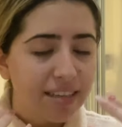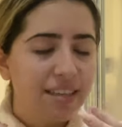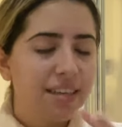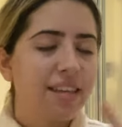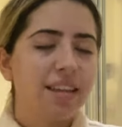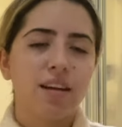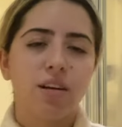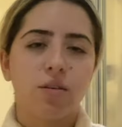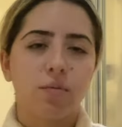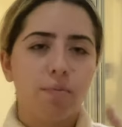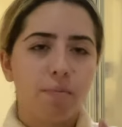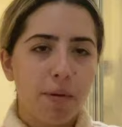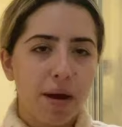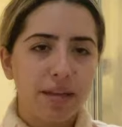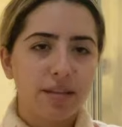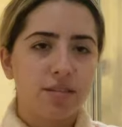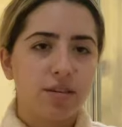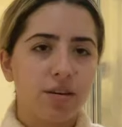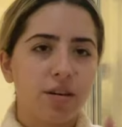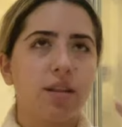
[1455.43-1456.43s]
They're
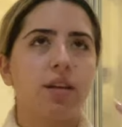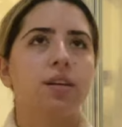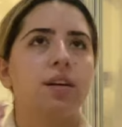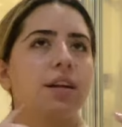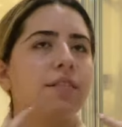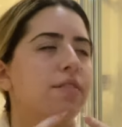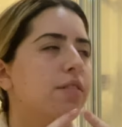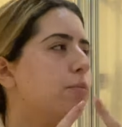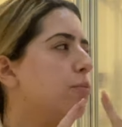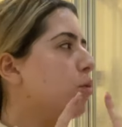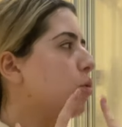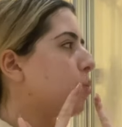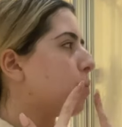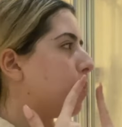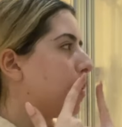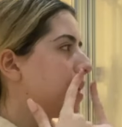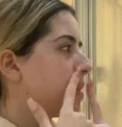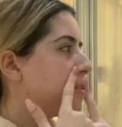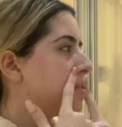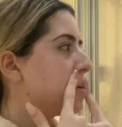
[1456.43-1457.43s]
better, they're even more
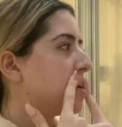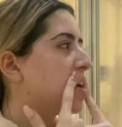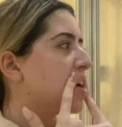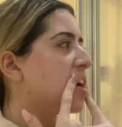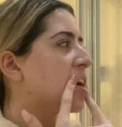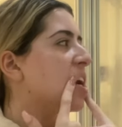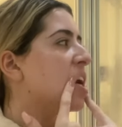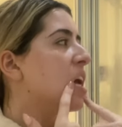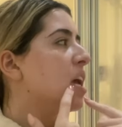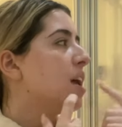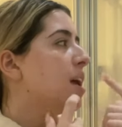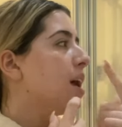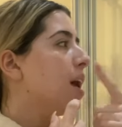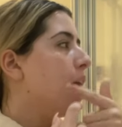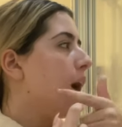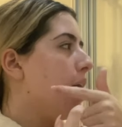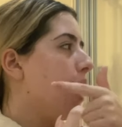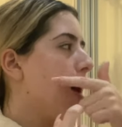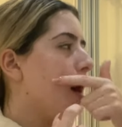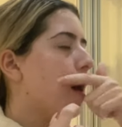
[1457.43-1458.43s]
better.
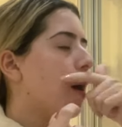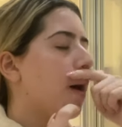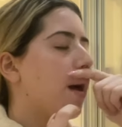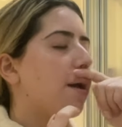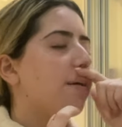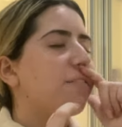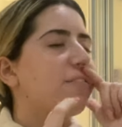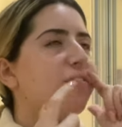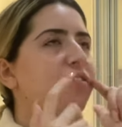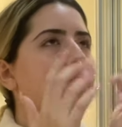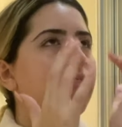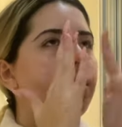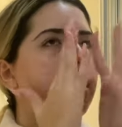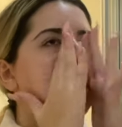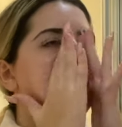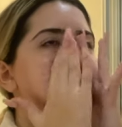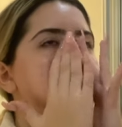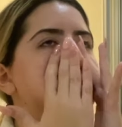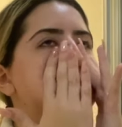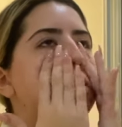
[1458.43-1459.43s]

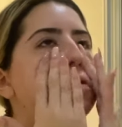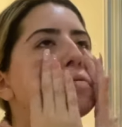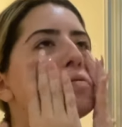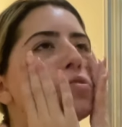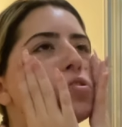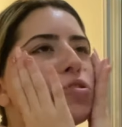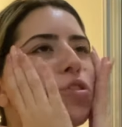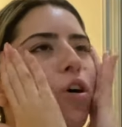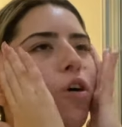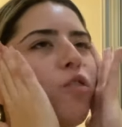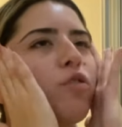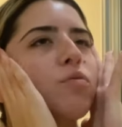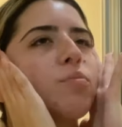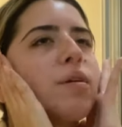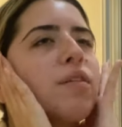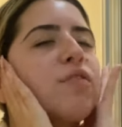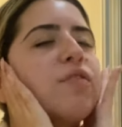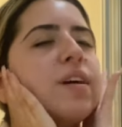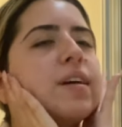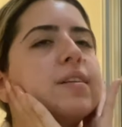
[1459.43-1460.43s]
They're so soft, my
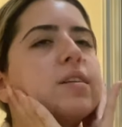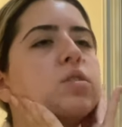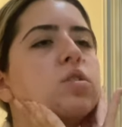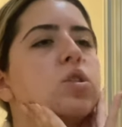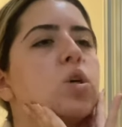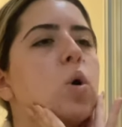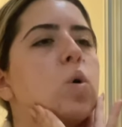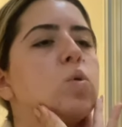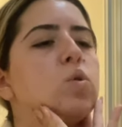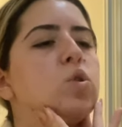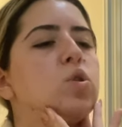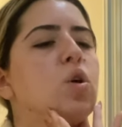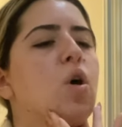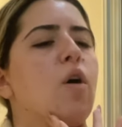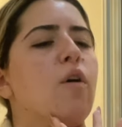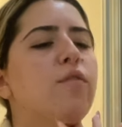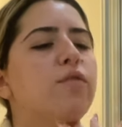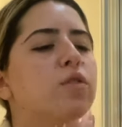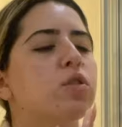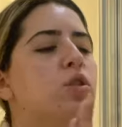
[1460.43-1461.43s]
face is so
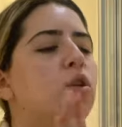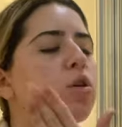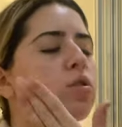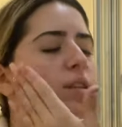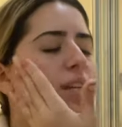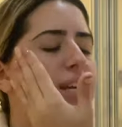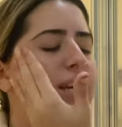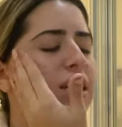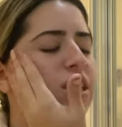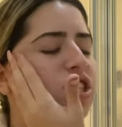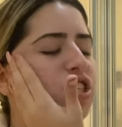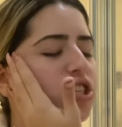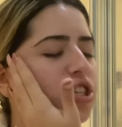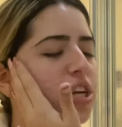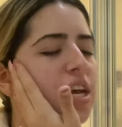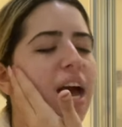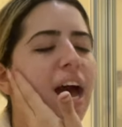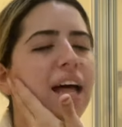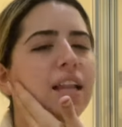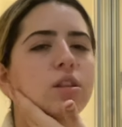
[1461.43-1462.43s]
soft, not
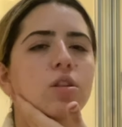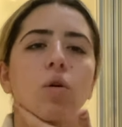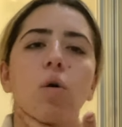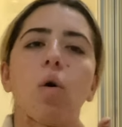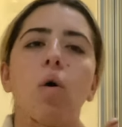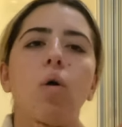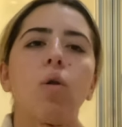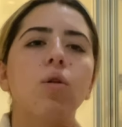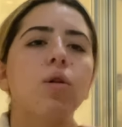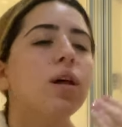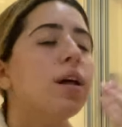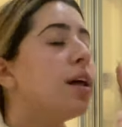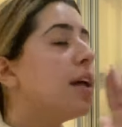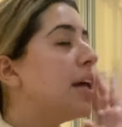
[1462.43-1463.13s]
itchy at all.